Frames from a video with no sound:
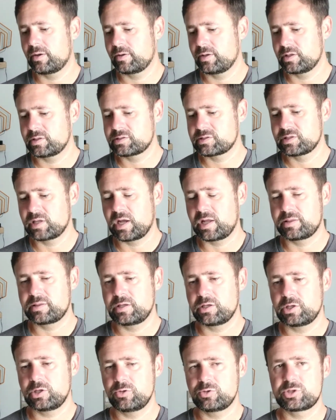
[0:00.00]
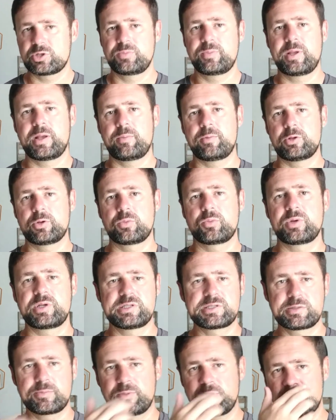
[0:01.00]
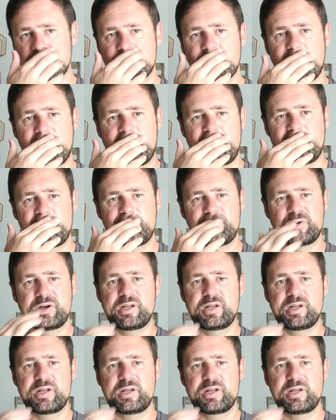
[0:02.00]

it's not that you should be able to read somebody's mind,